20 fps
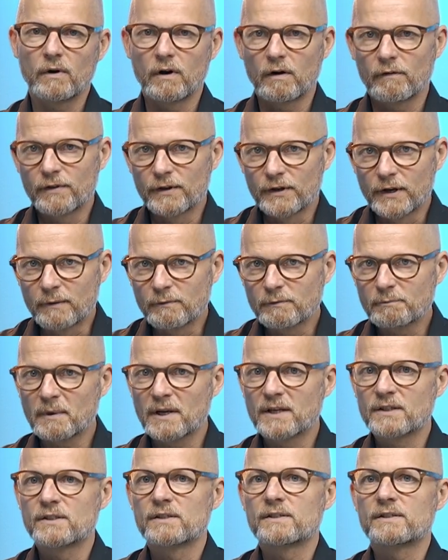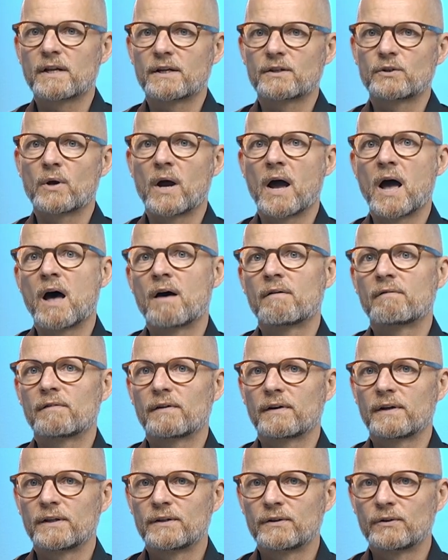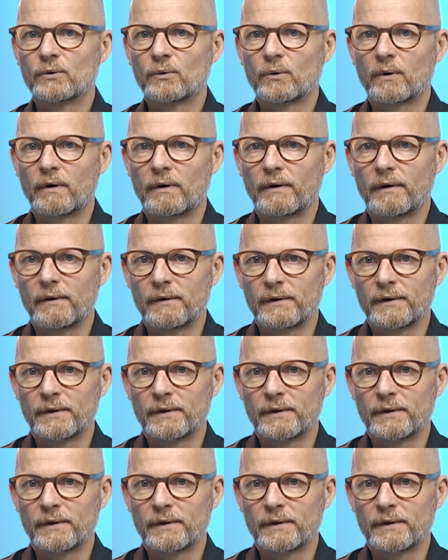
of the namespaces that you have in your